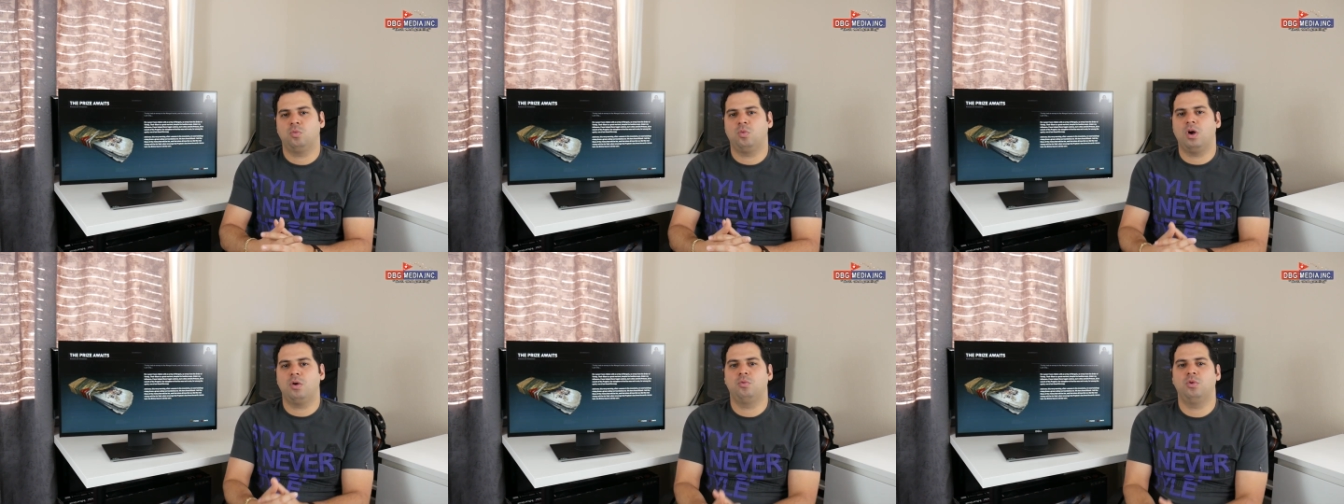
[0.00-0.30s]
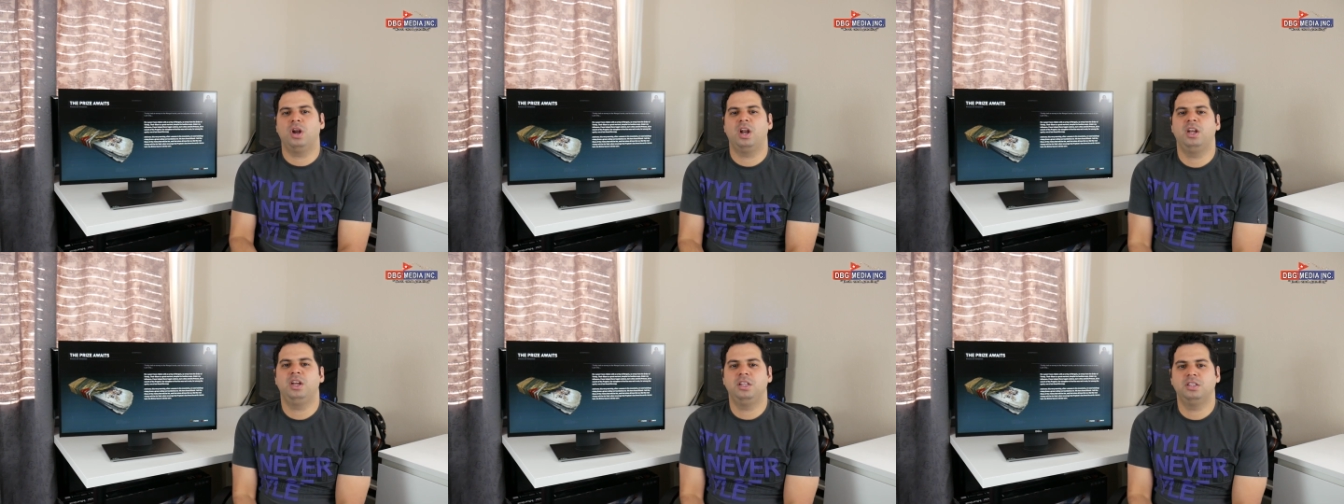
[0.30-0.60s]
why
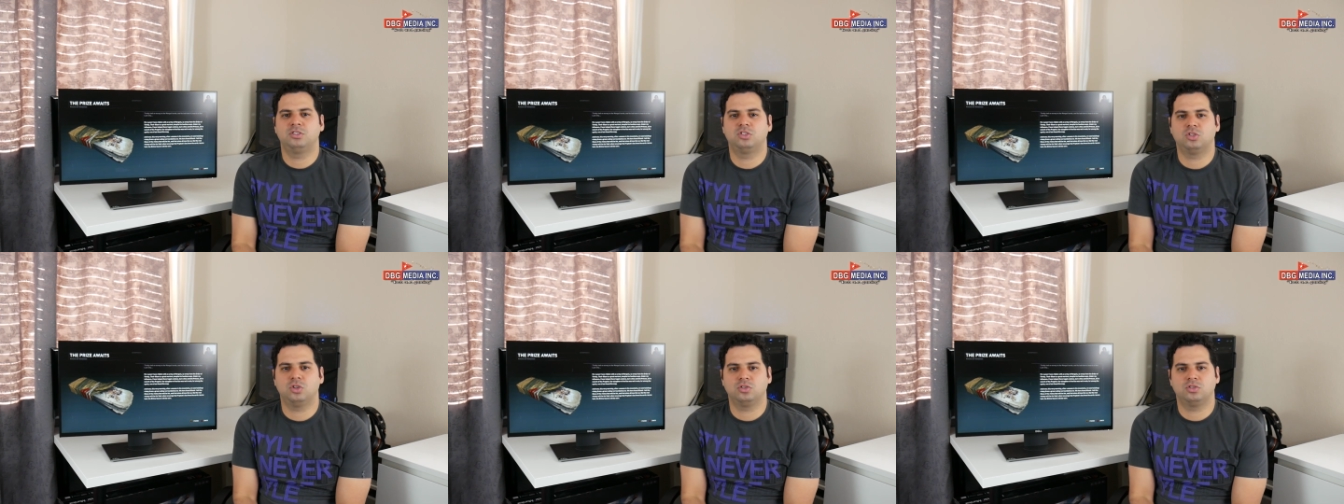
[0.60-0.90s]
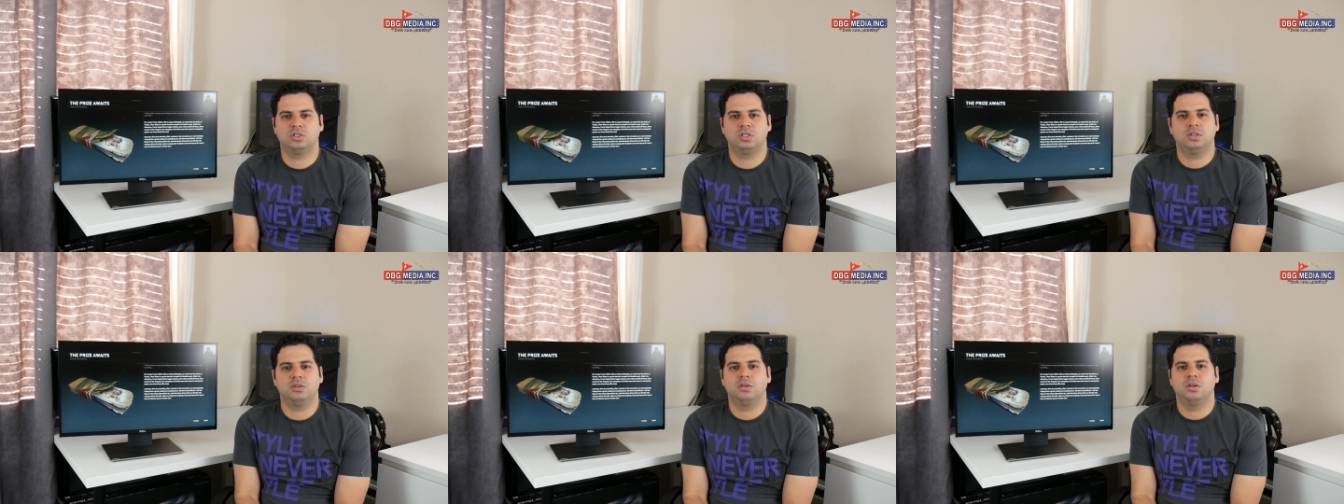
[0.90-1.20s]
would I need
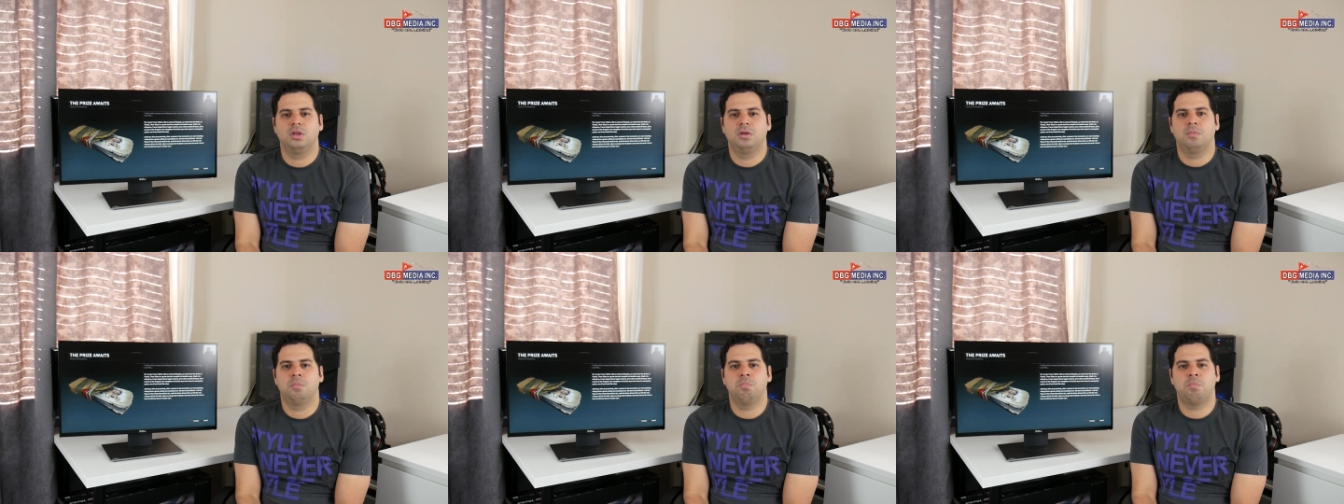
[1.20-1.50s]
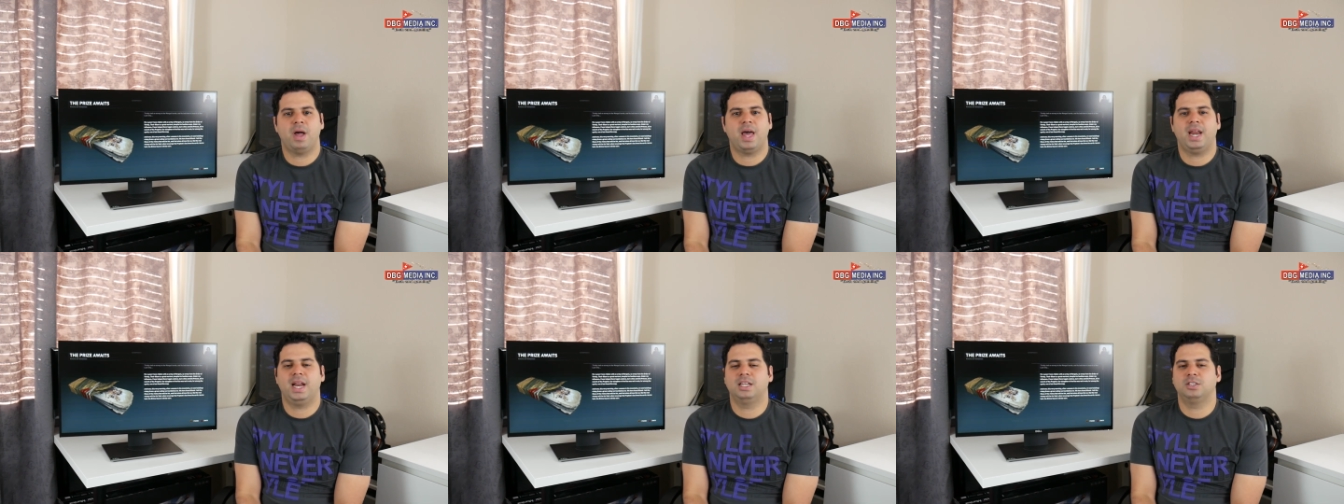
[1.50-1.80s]
such a
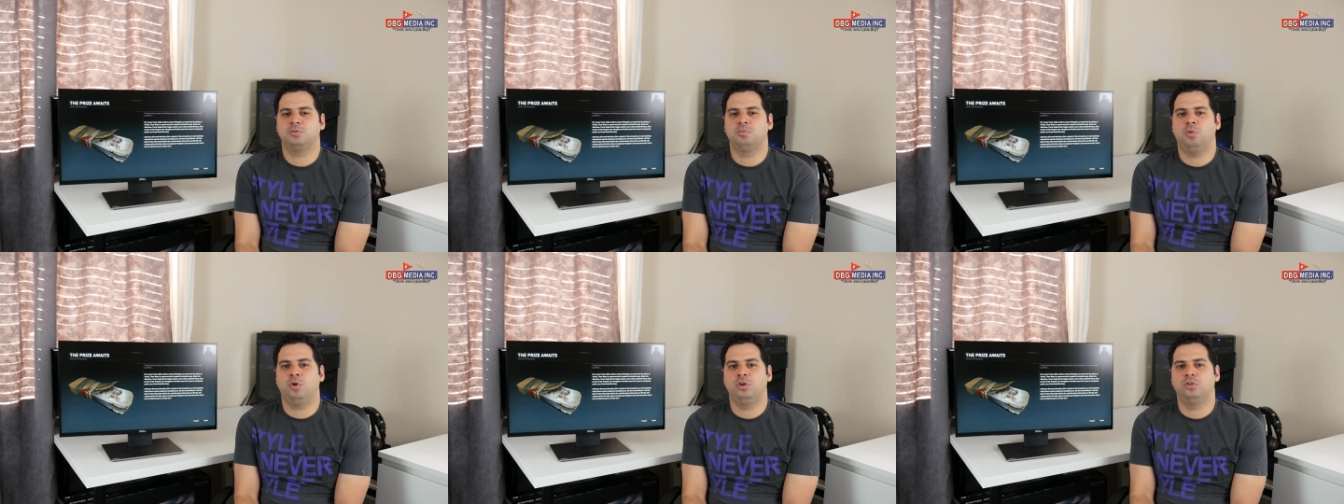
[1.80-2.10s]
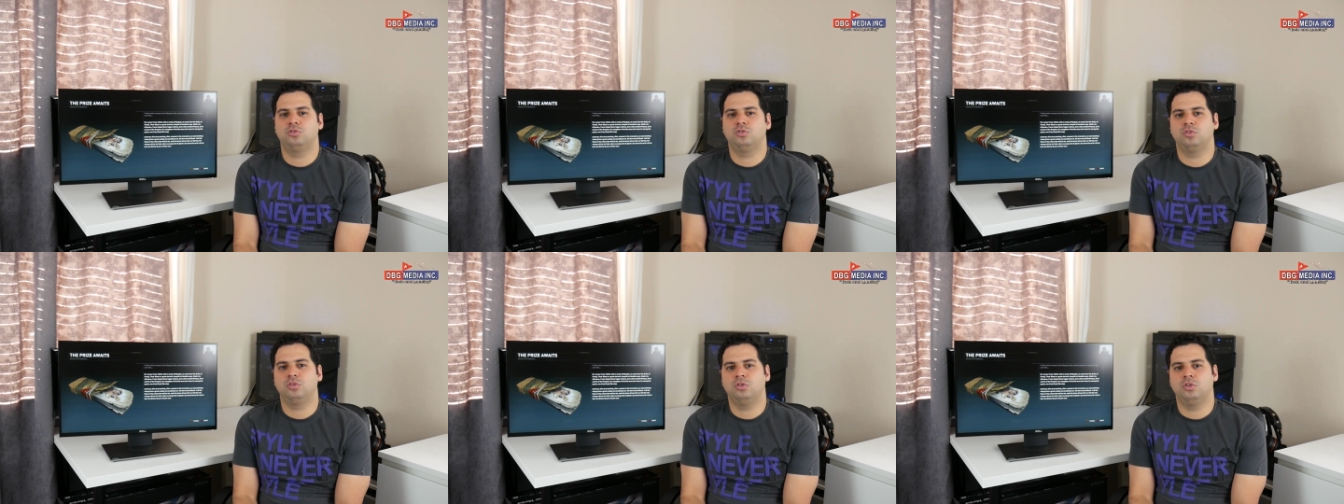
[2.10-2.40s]
badass
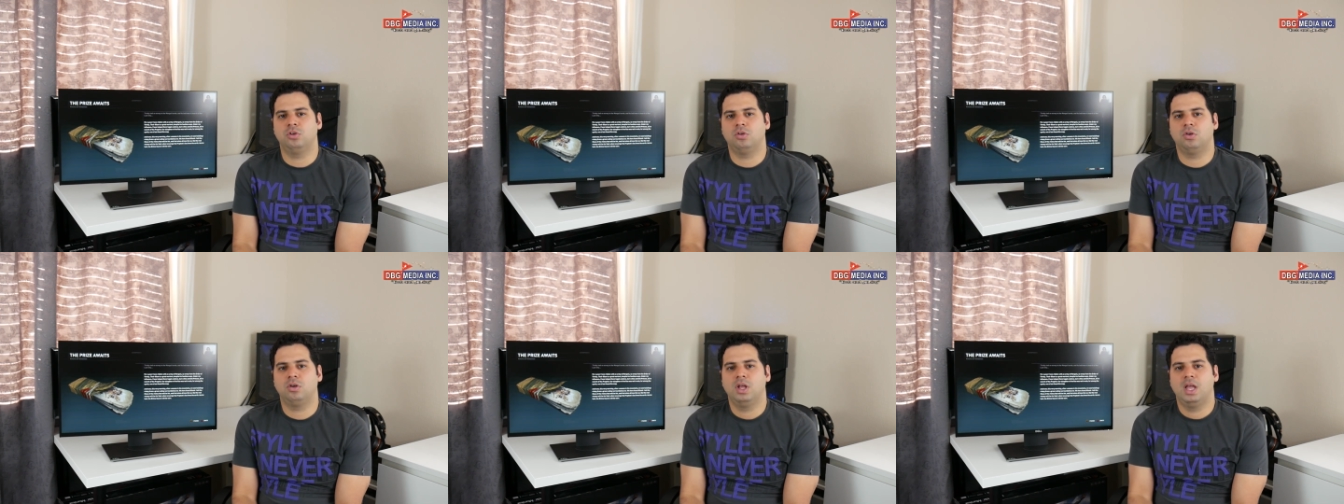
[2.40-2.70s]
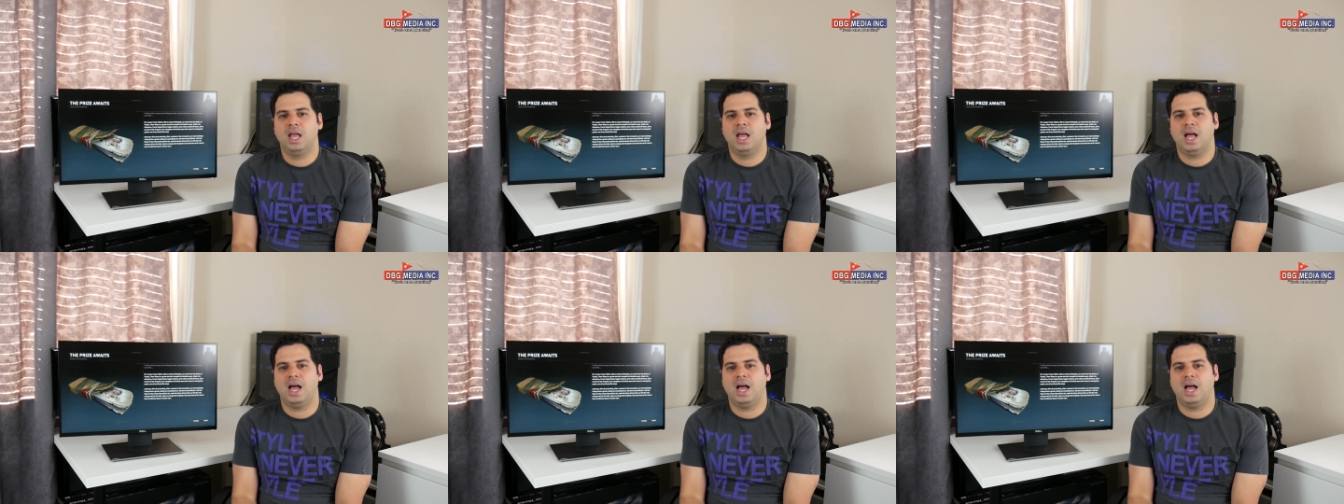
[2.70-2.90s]
monitor, you know?